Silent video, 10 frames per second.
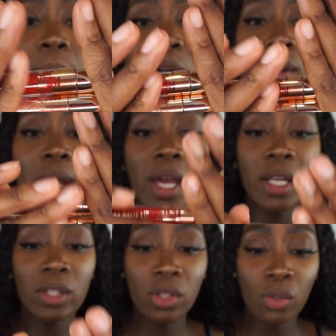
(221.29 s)
I'm gonna go ahead
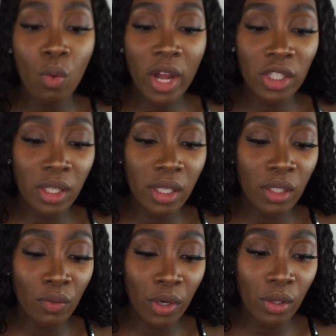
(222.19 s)
and swatch
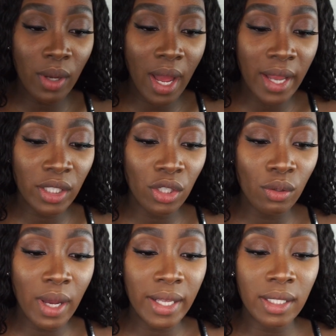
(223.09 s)
these for you guys and
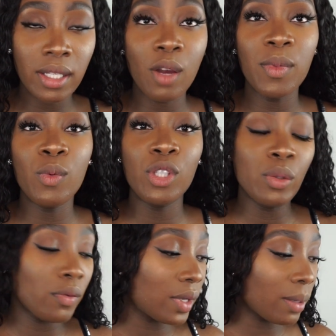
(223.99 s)
you guys tell me what
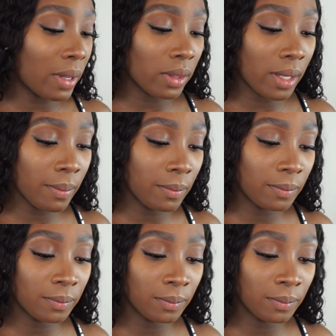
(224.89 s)
you feel about them.